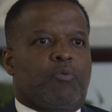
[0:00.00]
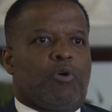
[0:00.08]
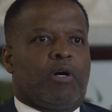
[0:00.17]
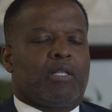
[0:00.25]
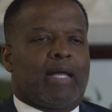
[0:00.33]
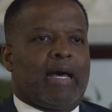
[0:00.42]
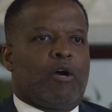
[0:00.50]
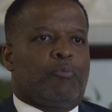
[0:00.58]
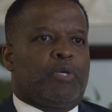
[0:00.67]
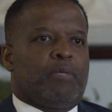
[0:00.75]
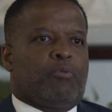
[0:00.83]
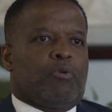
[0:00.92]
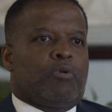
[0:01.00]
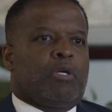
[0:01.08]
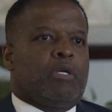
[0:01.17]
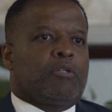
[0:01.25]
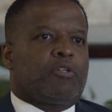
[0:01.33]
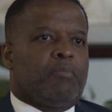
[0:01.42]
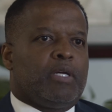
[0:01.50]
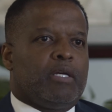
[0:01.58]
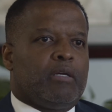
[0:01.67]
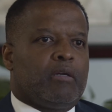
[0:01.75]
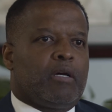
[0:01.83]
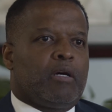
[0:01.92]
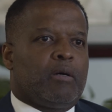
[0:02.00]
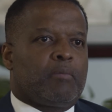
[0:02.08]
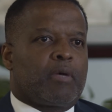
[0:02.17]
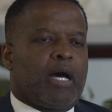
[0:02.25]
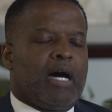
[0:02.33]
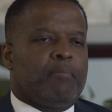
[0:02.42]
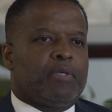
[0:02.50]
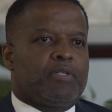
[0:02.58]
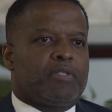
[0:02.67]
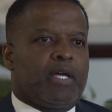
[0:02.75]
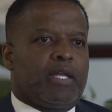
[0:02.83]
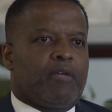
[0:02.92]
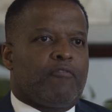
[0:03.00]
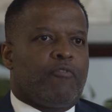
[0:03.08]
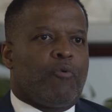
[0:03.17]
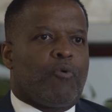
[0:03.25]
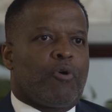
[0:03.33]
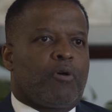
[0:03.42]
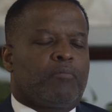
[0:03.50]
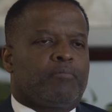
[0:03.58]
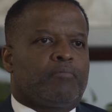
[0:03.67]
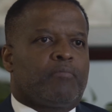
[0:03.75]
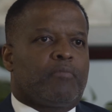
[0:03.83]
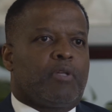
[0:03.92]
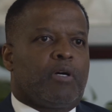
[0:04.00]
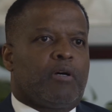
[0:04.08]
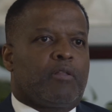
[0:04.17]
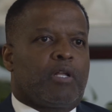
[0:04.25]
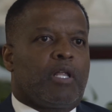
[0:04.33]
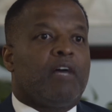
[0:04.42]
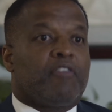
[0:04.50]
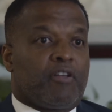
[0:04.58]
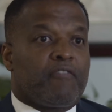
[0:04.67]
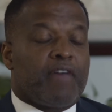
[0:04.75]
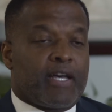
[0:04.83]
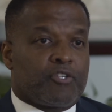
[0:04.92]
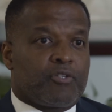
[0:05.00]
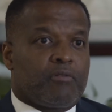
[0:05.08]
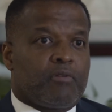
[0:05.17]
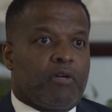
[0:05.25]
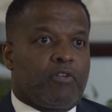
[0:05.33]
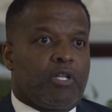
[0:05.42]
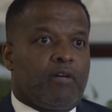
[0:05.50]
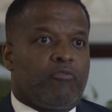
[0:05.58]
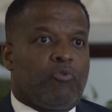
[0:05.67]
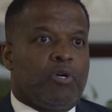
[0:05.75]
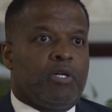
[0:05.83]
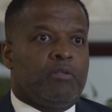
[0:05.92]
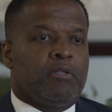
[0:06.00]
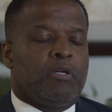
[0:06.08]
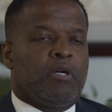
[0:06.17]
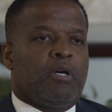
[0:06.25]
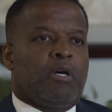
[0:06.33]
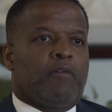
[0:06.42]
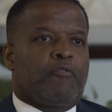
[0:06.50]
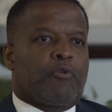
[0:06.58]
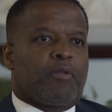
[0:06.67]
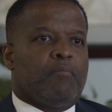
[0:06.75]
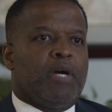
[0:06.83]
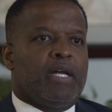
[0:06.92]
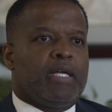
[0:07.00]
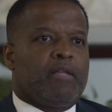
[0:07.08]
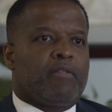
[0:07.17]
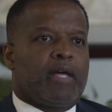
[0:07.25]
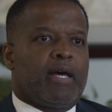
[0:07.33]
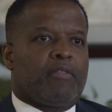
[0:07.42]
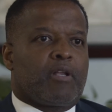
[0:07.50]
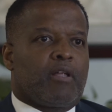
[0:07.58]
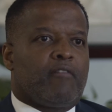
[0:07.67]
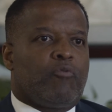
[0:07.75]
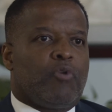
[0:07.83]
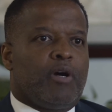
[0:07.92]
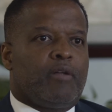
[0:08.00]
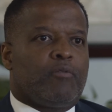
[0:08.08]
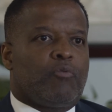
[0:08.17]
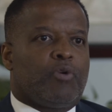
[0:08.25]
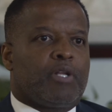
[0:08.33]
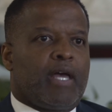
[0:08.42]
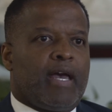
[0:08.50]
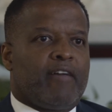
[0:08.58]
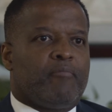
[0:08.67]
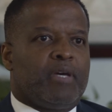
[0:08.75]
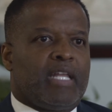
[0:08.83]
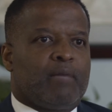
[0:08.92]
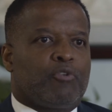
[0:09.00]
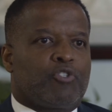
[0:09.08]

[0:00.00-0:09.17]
will allow people to be compensated for the love and affection of a loved one, for the money that the loved one would have been able